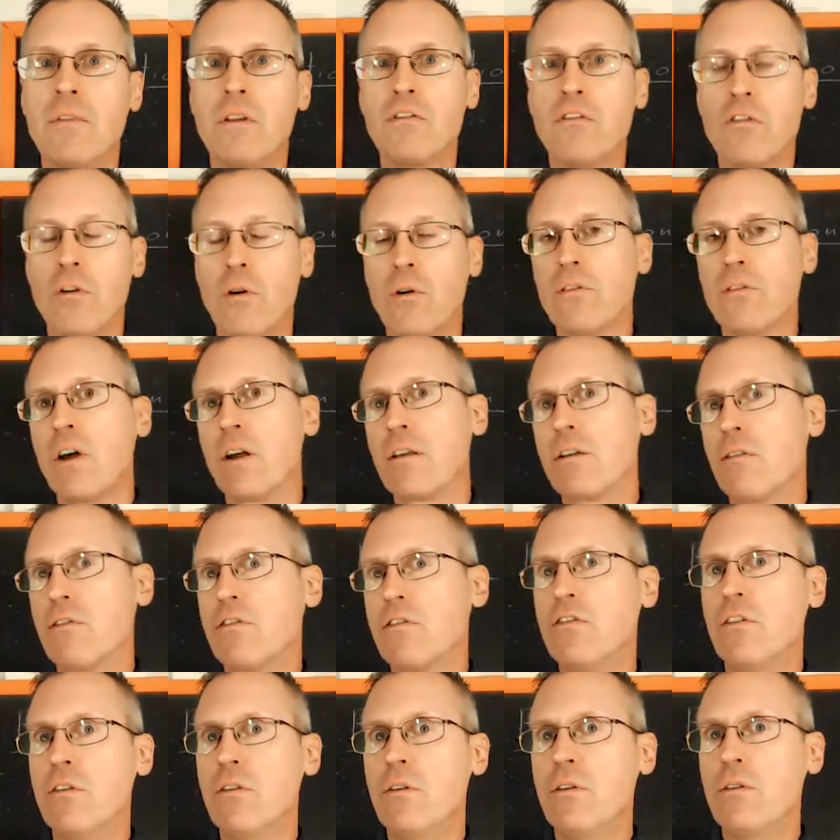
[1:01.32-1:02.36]
soles on your
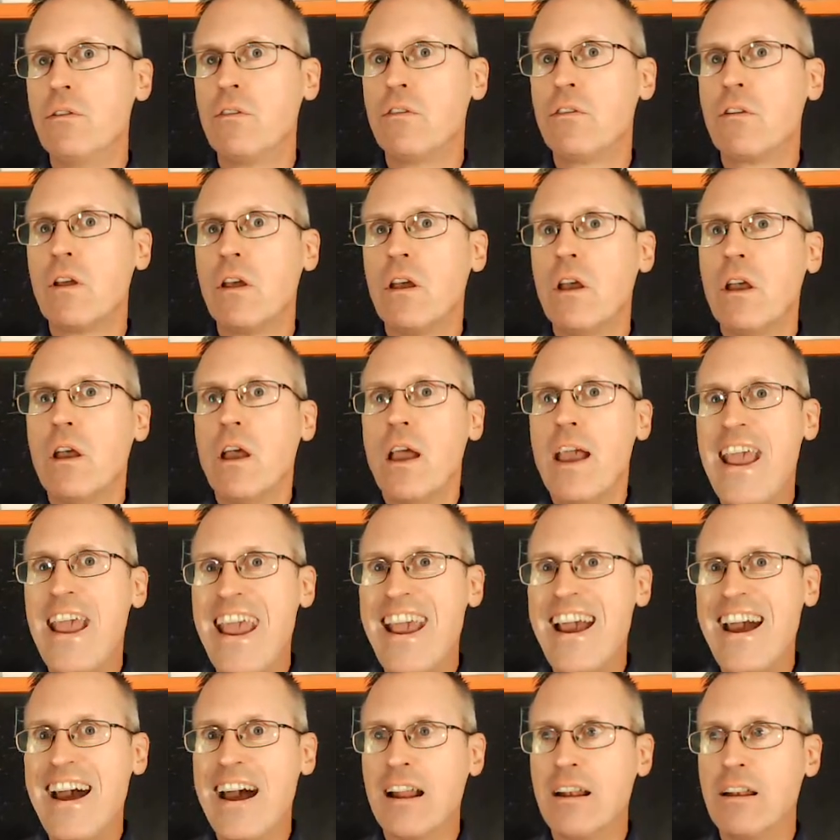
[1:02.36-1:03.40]
shoes
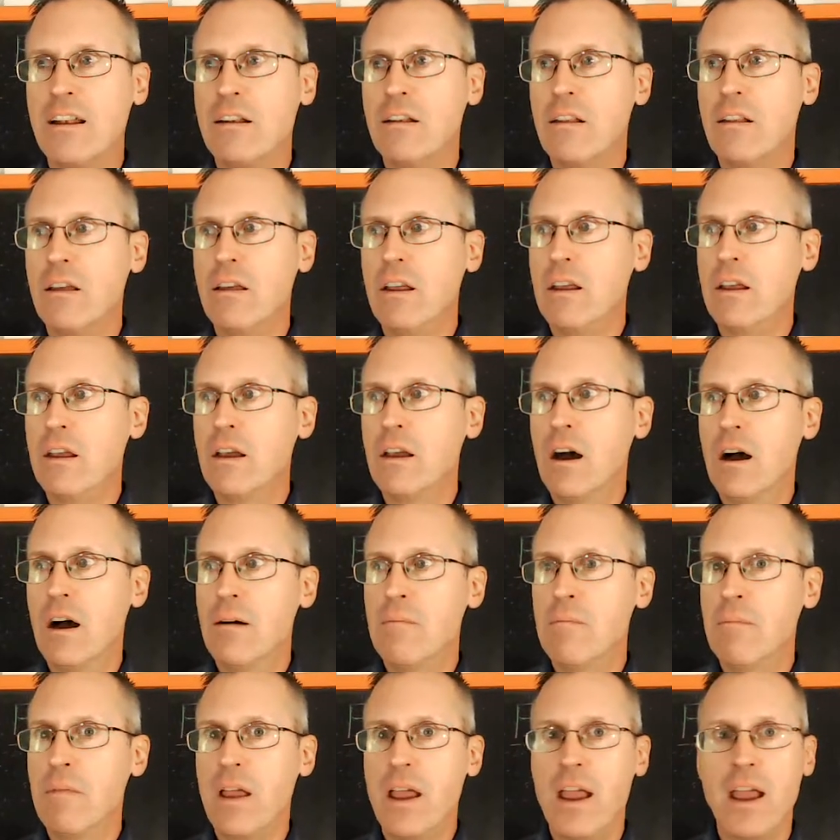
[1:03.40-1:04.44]
and
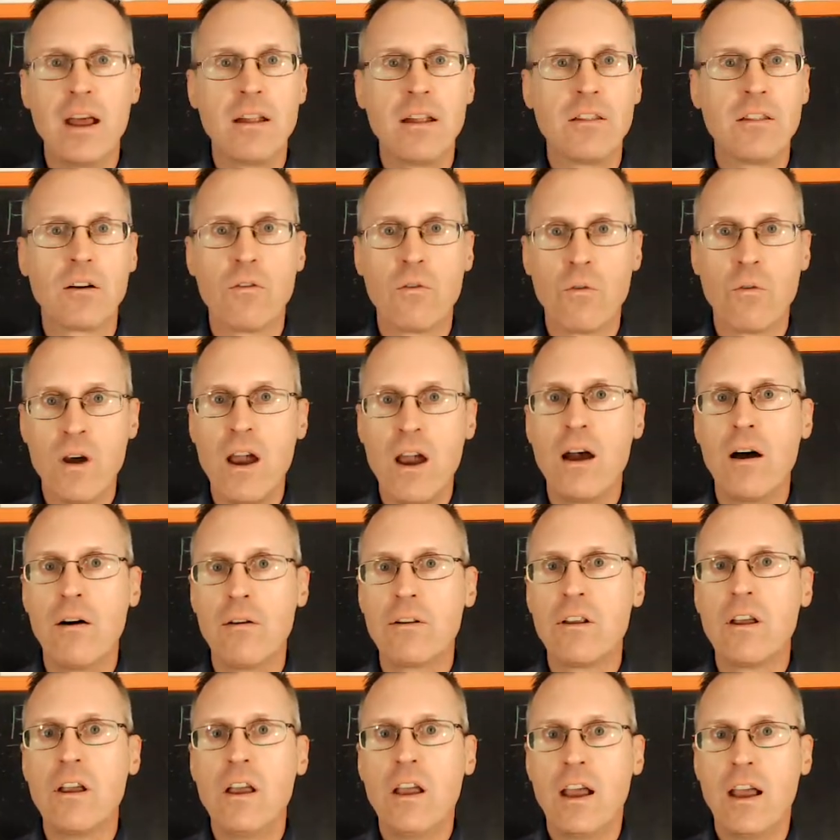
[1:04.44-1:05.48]
the ground,
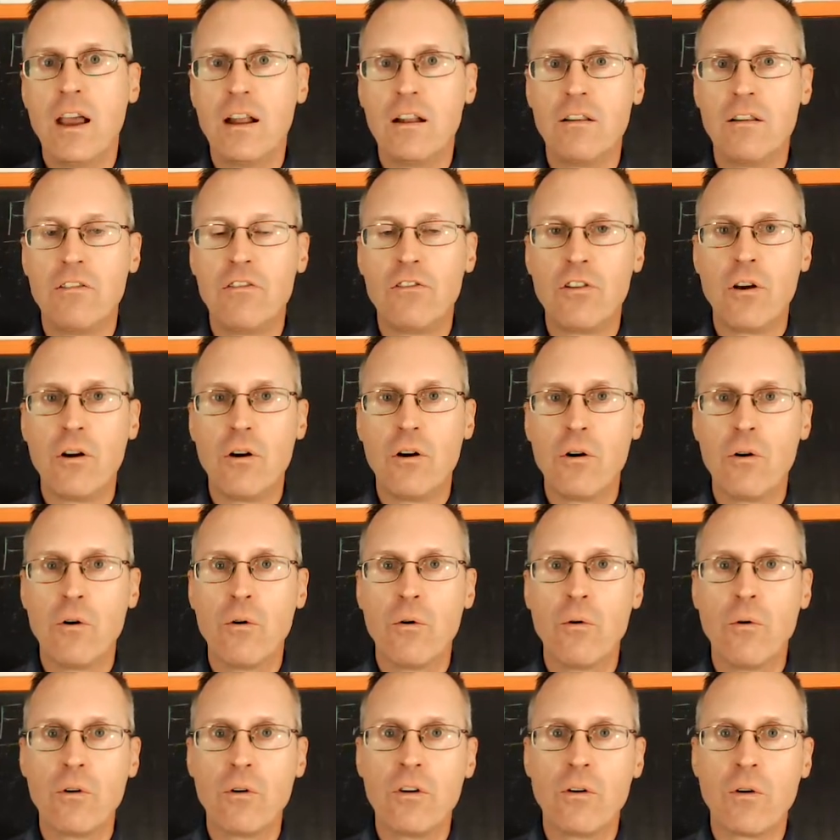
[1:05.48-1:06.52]
and
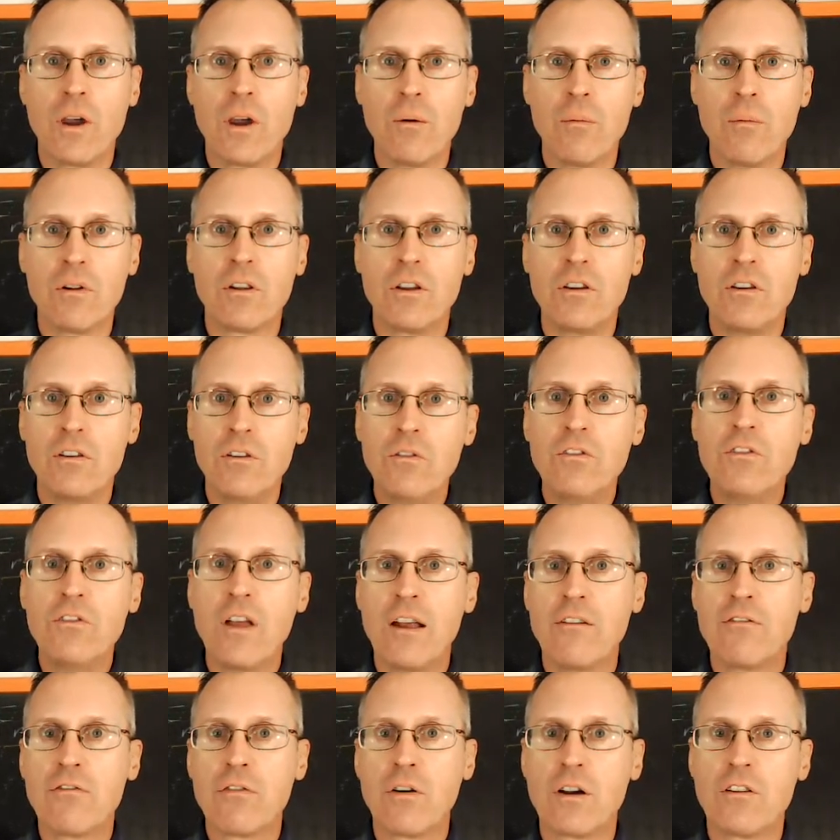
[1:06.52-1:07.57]
so you're able to use
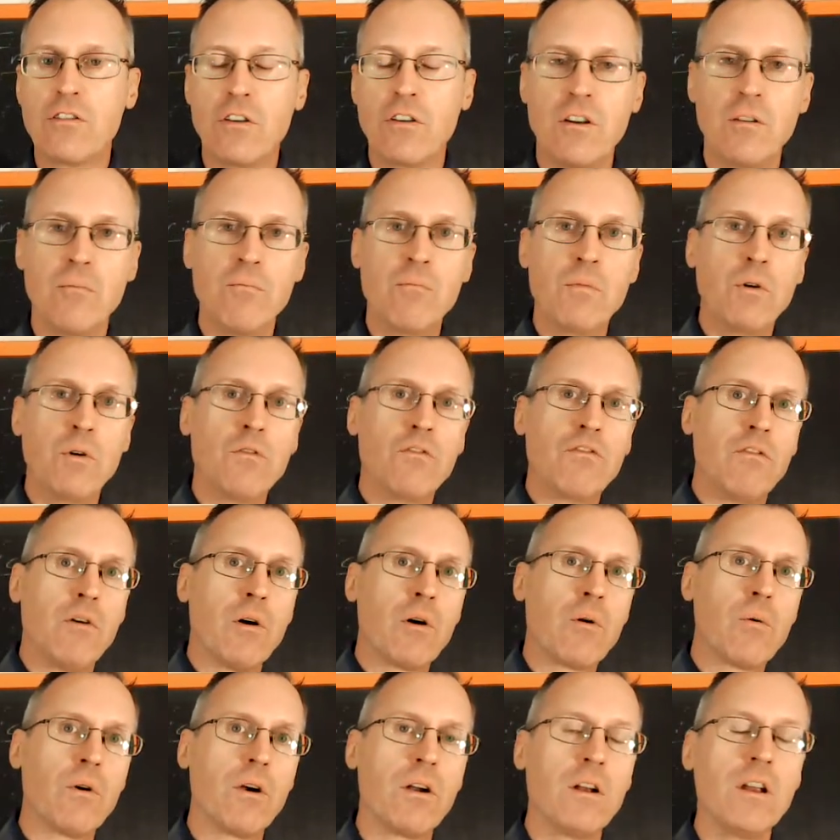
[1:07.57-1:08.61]
that friction to move
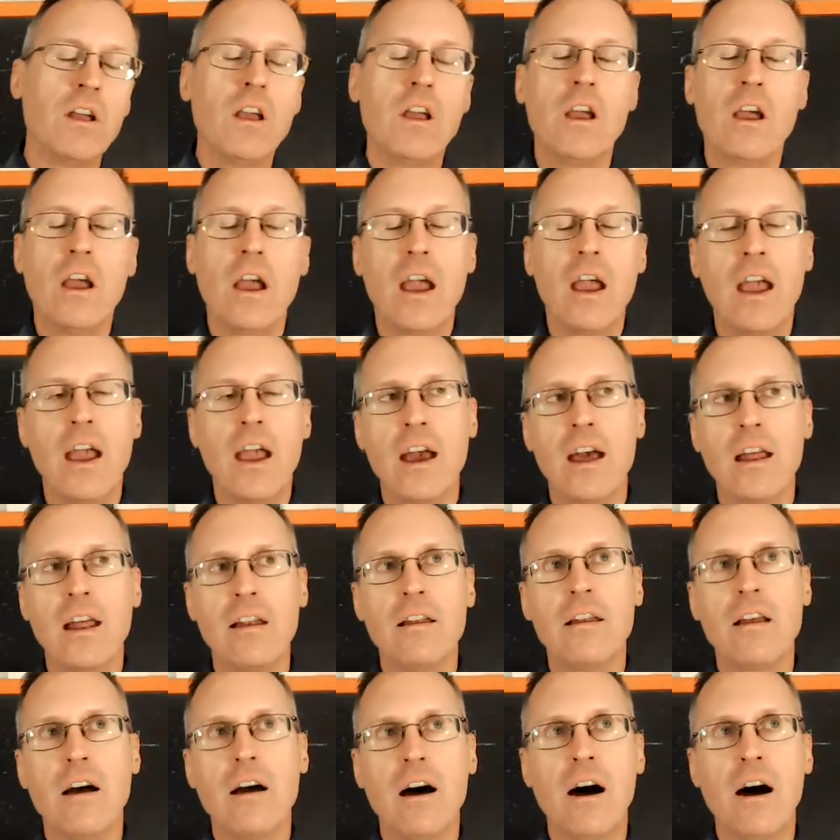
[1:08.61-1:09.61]
forward. And